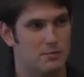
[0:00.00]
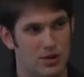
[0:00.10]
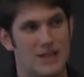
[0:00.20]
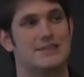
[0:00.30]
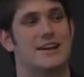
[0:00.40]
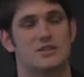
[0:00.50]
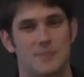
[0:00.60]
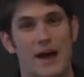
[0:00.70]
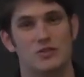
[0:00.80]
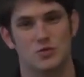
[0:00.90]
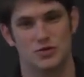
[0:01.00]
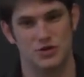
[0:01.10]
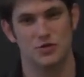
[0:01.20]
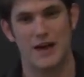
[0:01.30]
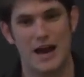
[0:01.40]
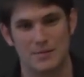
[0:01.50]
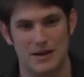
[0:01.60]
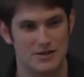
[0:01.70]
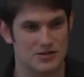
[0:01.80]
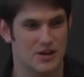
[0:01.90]
plain text password to your
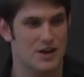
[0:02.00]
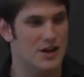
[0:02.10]
database,